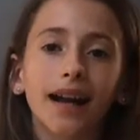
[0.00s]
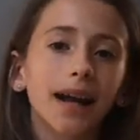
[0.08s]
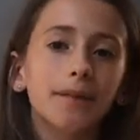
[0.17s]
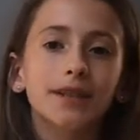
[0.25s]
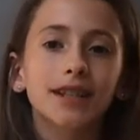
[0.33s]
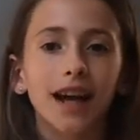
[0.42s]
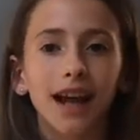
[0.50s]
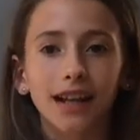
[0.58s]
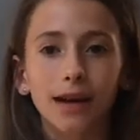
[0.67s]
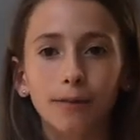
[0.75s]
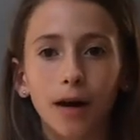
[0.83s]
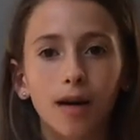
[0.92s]
name's Charlotte
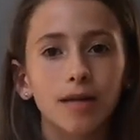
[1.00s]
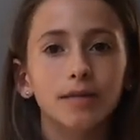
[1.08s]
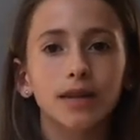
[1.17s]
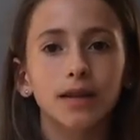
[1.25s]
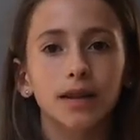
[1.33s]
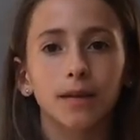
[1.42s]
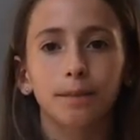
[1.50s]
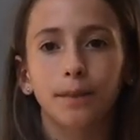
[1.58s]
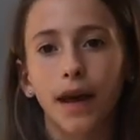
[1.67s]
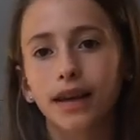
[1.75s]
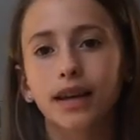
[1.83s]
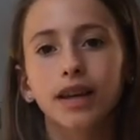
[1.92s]
and welcome to
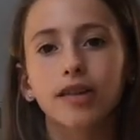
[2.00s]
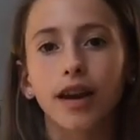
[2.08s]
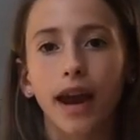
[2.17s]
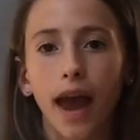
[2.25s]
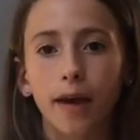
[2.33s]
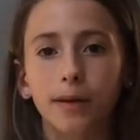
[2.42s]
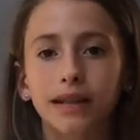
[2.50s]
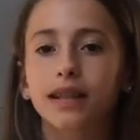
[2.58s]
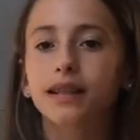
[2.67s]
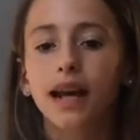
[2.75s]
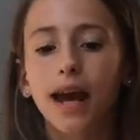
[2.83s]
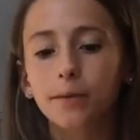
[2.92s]
Bake and Create, where
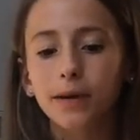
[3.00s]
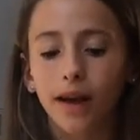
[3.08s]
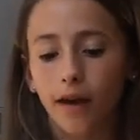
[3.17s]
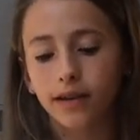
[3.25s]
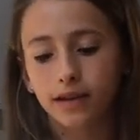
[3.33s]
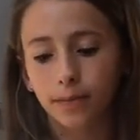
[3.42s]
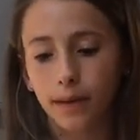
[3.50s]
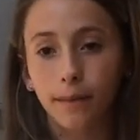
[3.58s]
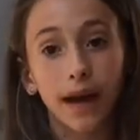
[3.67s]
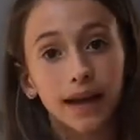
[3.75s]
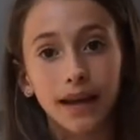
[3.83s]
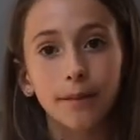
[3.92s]
today we're going to be
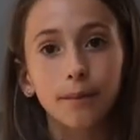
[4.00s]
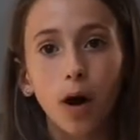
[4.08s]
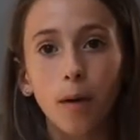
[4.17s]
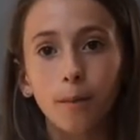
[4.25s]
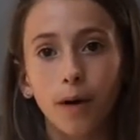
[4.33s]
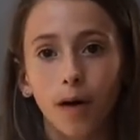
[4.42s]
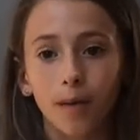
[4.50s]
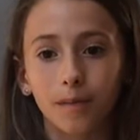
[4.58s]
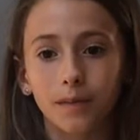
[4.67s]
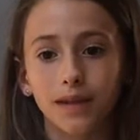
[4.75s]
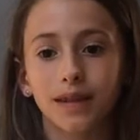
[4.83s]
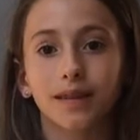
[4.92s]
making
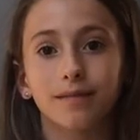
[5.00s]
pom-poms.